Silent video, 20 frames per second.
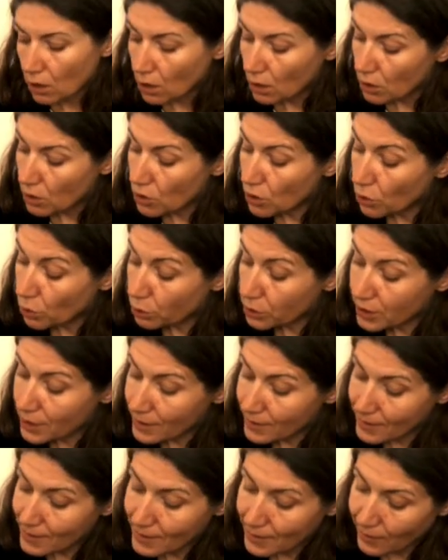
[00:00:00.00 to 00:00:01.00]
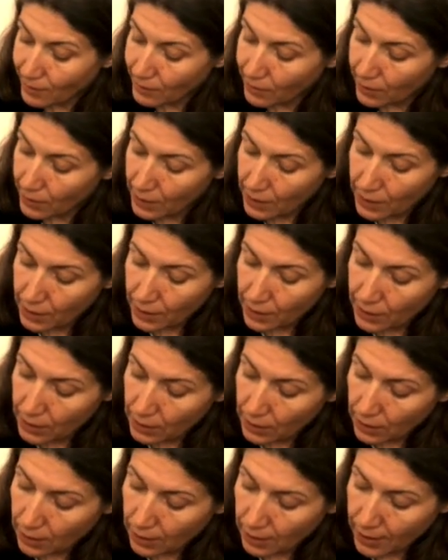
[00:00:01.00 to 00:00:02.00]
Noticing the
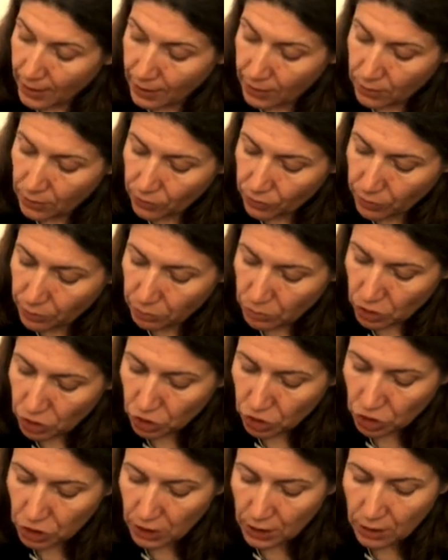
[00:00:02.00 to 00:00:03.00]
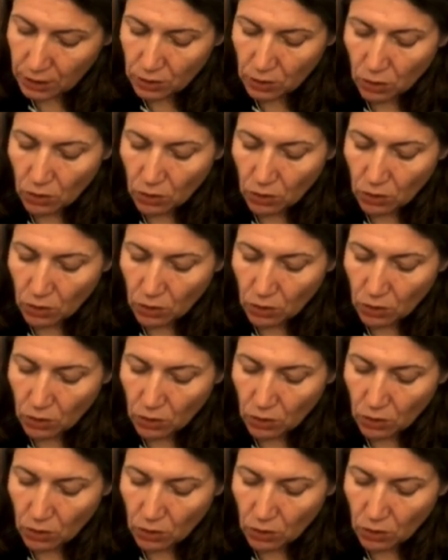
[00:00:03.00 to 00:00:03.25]
length from the shin